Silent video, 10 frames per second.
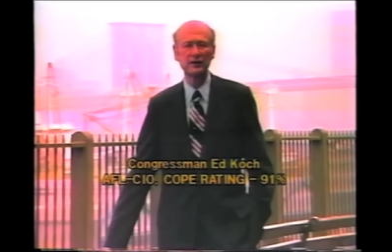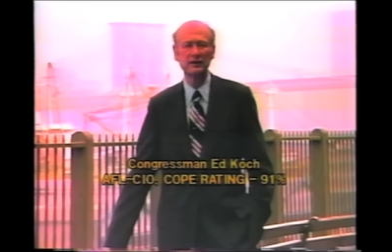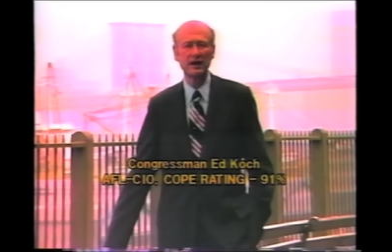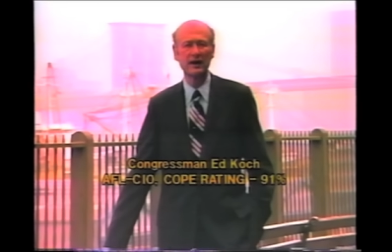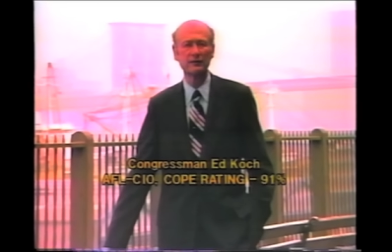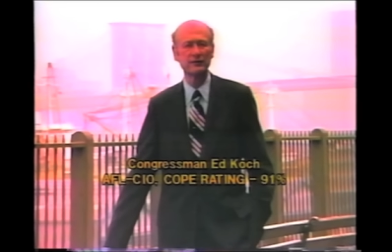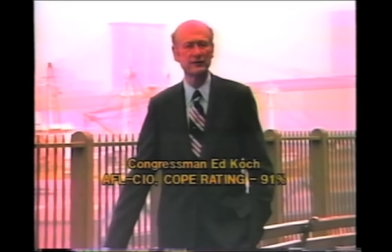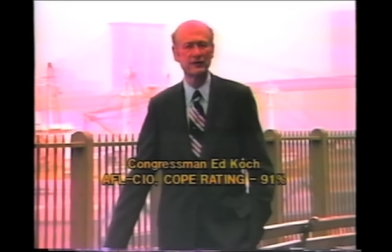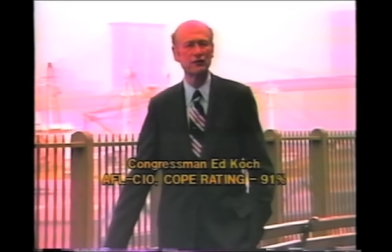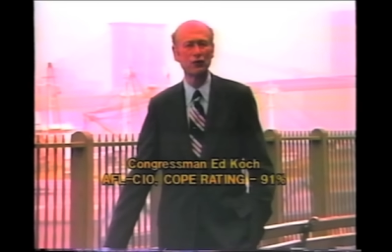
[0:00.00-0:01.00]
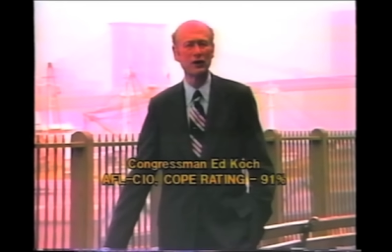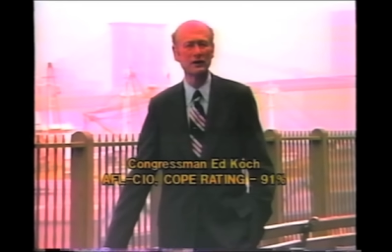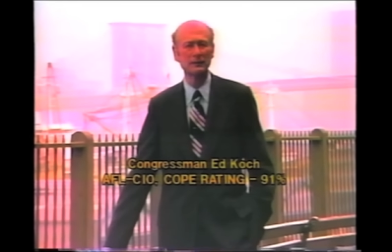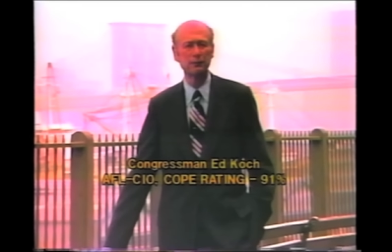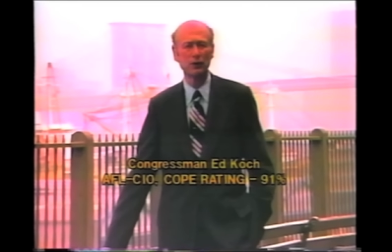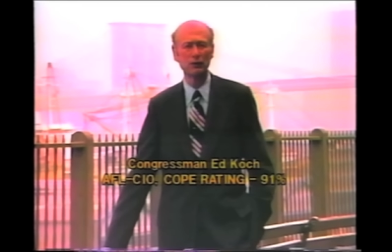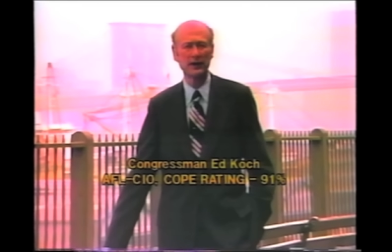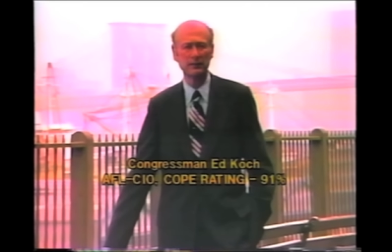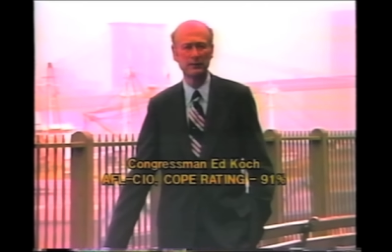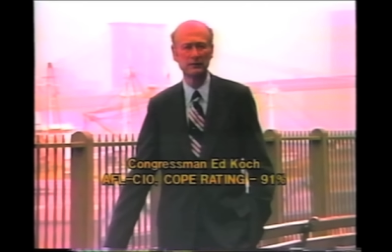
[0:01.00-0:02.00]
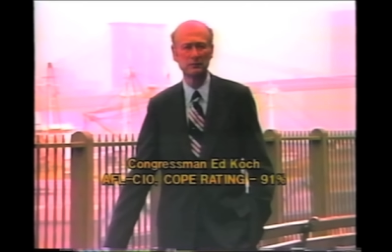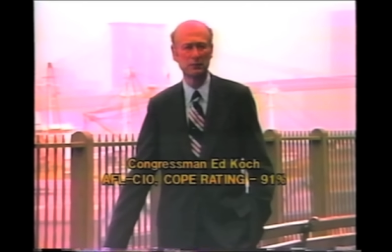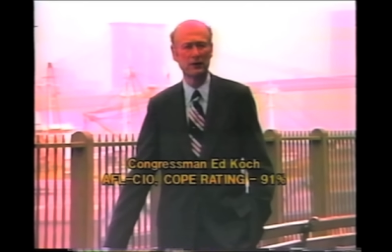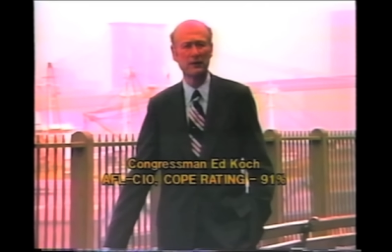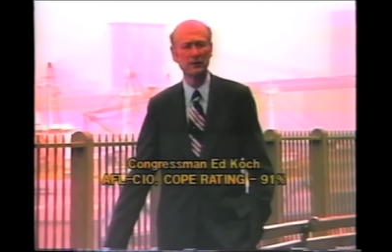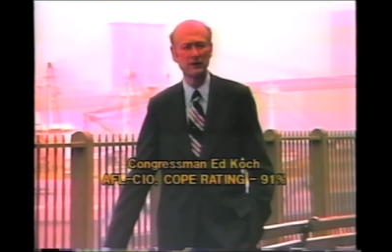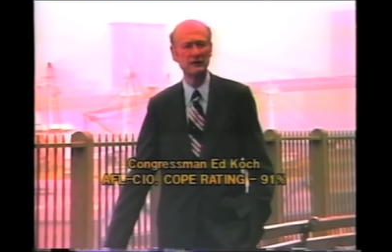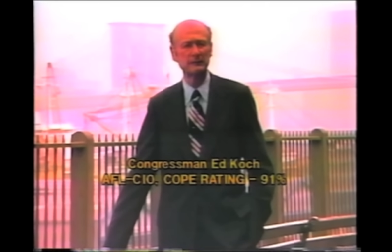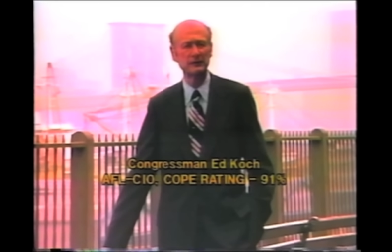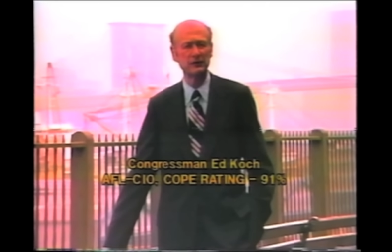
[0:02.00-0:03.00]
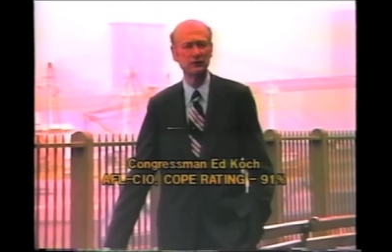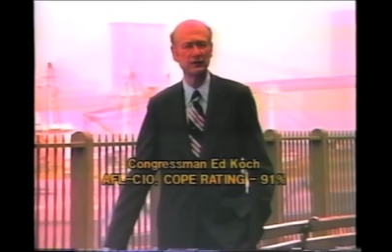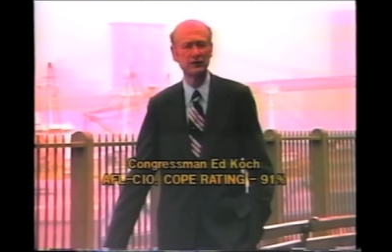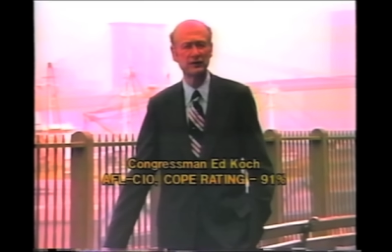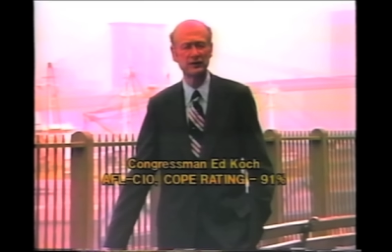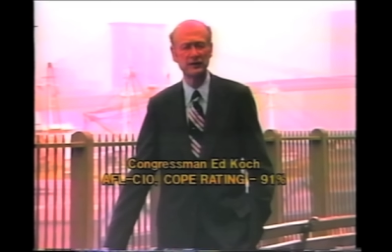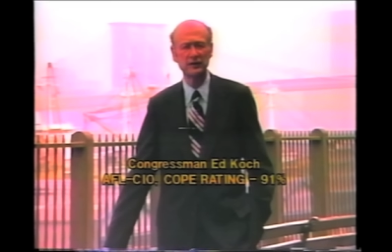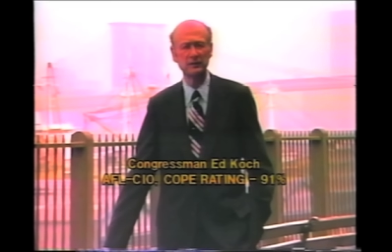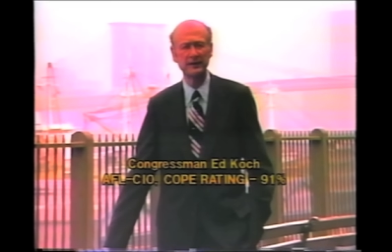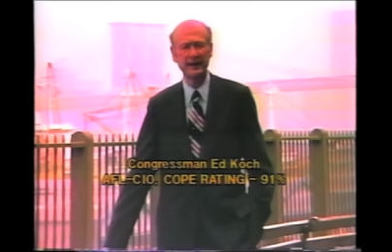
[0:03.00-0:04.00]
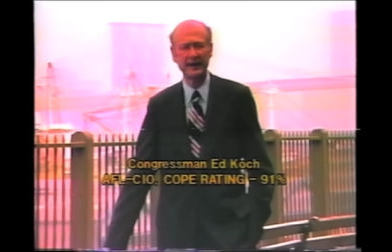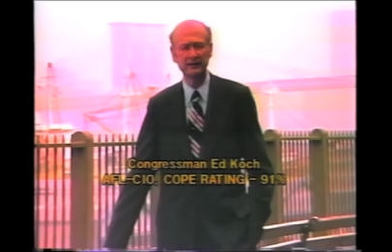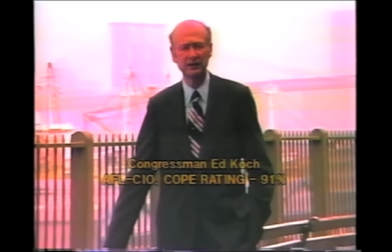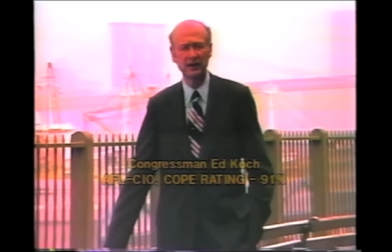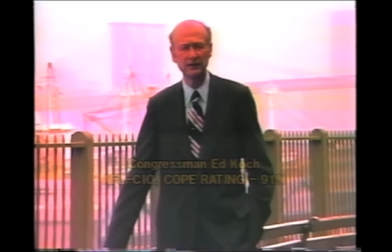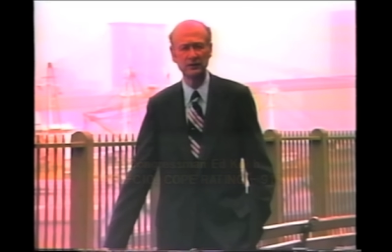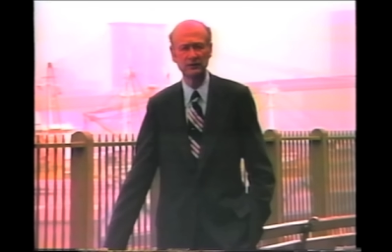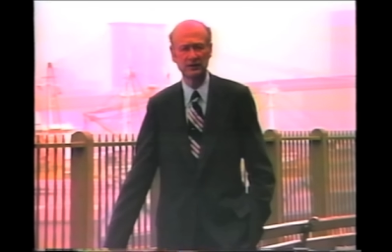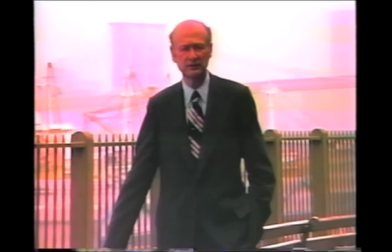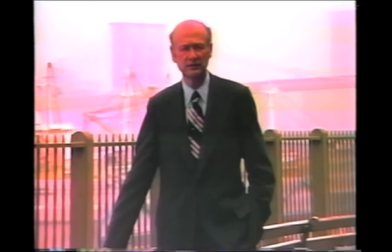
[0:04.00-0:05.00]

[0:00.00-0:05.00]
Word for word: in Congress is strongly pro-labor, but our municipal unions consider me anti-union.